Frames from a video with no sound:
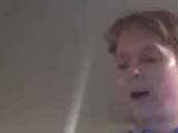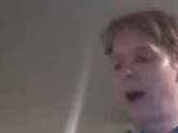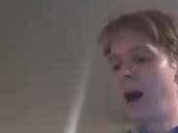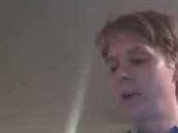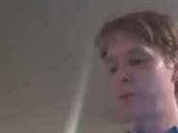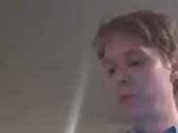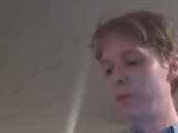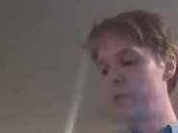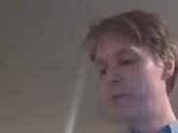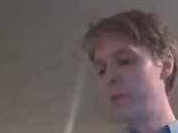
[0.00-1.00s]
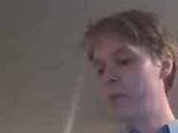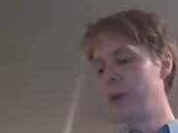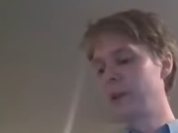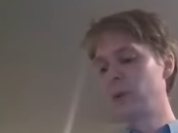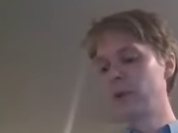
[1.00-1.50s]

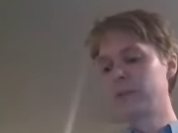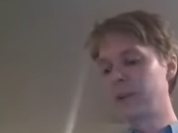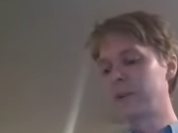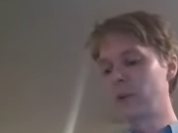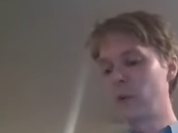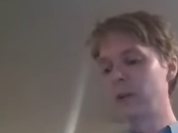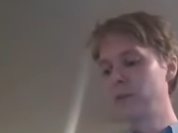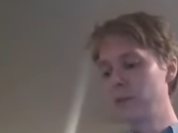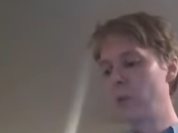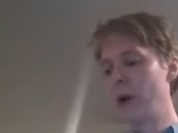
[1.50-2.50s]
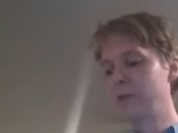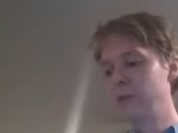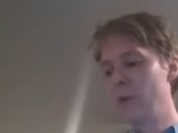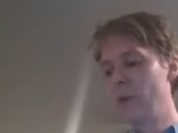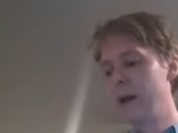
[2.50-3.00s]
unpredictable, it's actually quite a good way
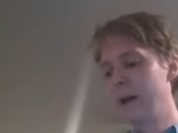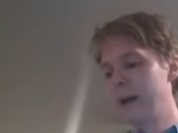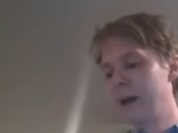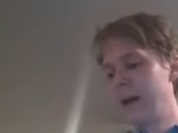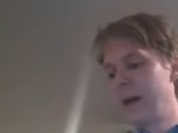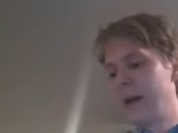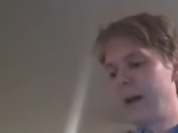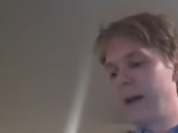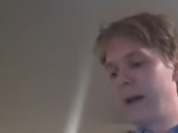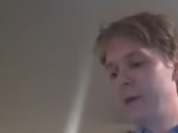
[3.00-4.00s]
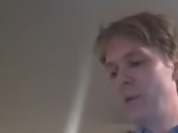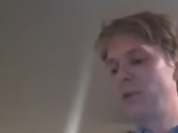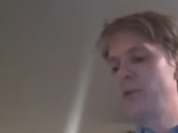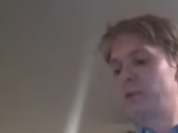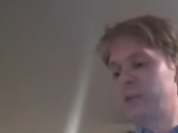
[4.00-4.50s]
to
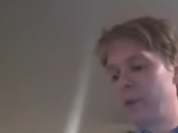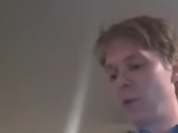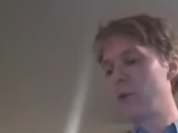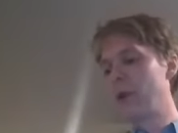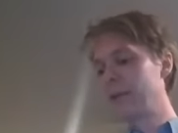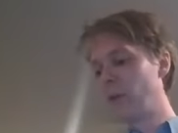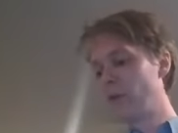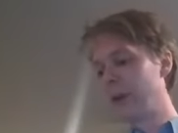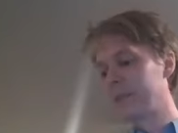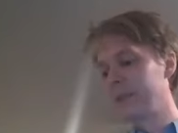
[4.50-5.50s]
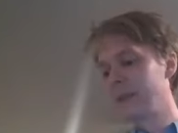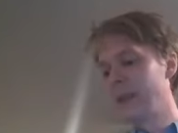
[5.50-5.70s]
reduce the probability of getting